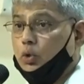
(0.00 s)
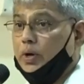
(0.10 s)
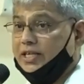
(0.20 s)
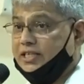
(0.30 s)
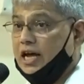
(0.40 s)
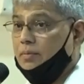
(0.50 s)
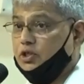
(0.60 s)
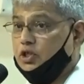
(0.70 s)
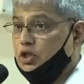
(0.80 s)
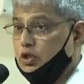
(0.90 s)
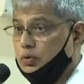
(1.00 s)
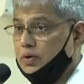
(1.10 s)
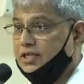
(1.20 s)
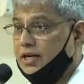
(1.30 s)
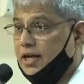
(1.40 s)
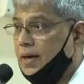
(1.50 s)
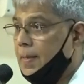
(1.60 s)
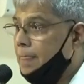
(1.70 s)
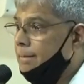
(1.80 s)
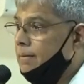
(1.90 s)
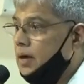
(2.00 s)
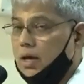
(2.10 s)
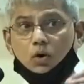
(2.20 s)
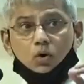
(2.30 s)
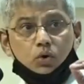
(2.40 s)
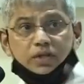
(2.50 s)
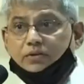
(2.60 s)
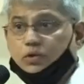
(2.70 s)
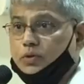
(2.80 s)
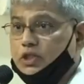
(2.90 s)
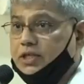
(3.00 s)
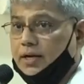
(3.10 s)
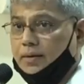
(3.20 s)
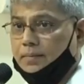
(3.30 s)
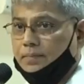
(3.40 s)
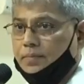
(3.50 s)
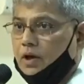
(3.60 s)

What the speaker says: to establish the university in Gurudev's vision